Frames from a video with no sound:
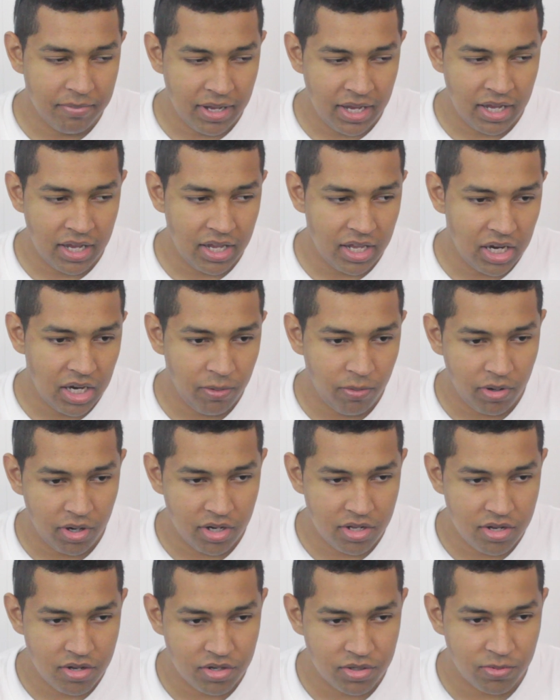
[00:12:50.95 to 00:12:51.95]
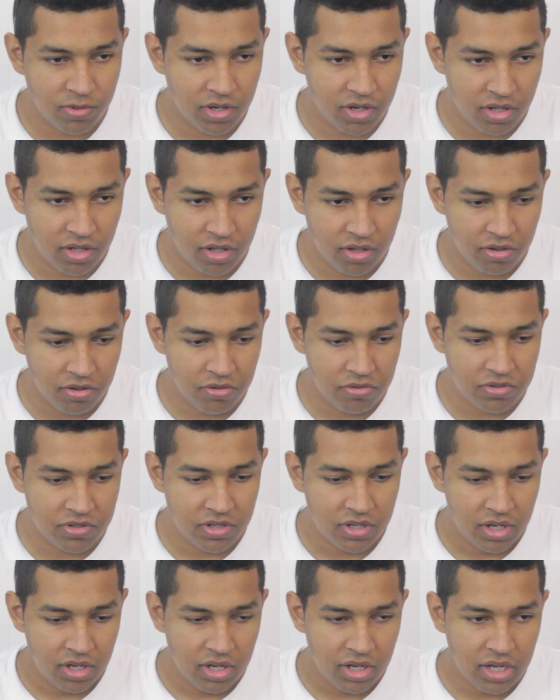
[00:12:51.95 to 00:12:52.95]
man, I want to use one of
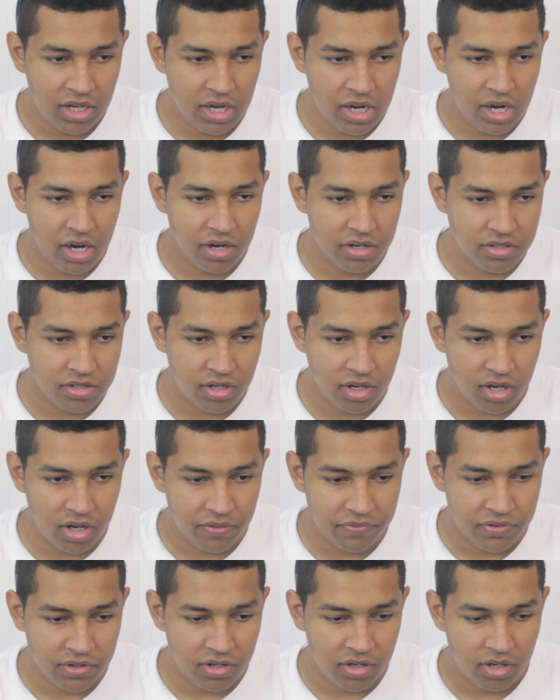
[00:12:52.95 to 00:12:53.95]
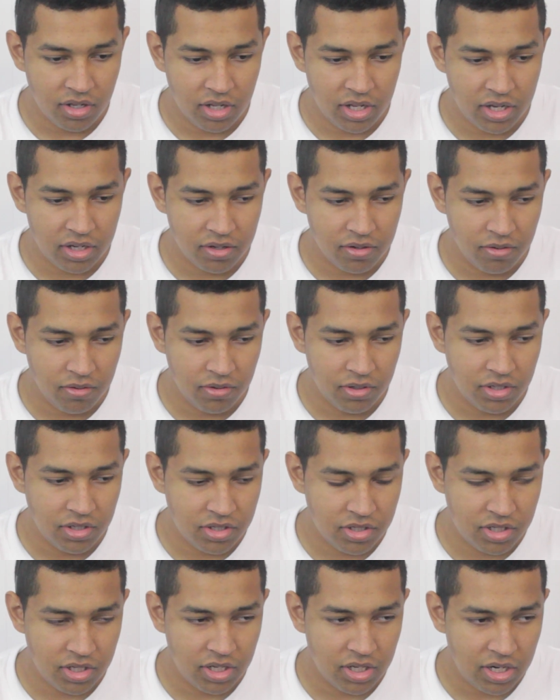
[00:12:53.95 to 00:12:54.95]
those in Airsoft, and you're like, holy
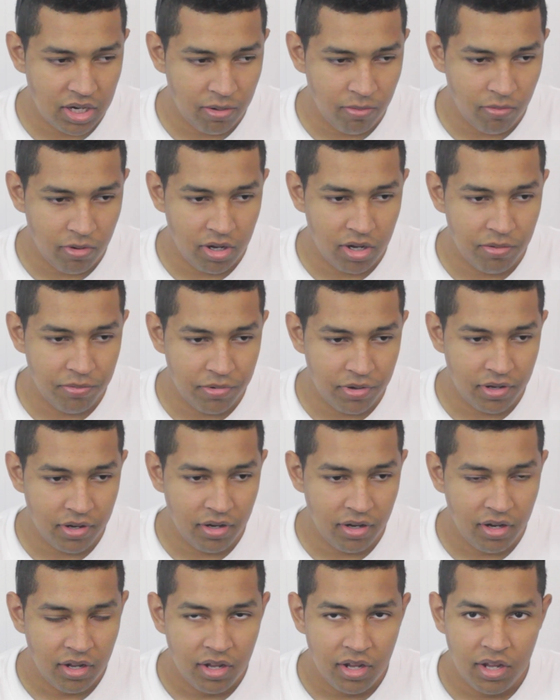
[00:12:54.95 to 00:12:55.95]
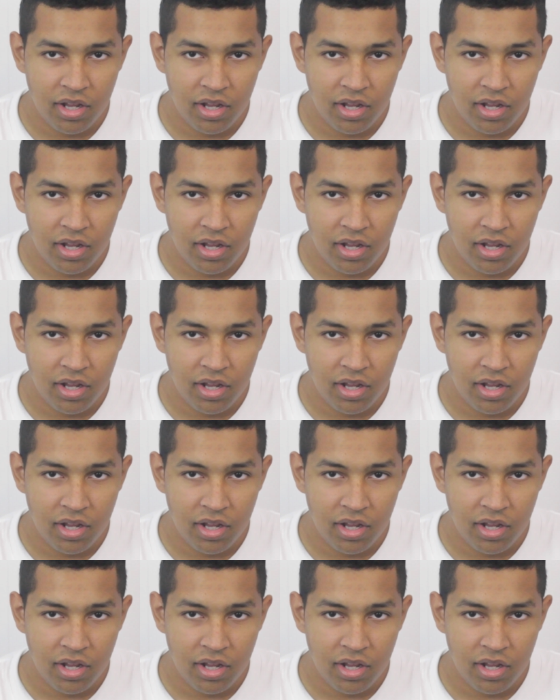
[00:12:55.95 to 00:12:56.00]
shit, I want one.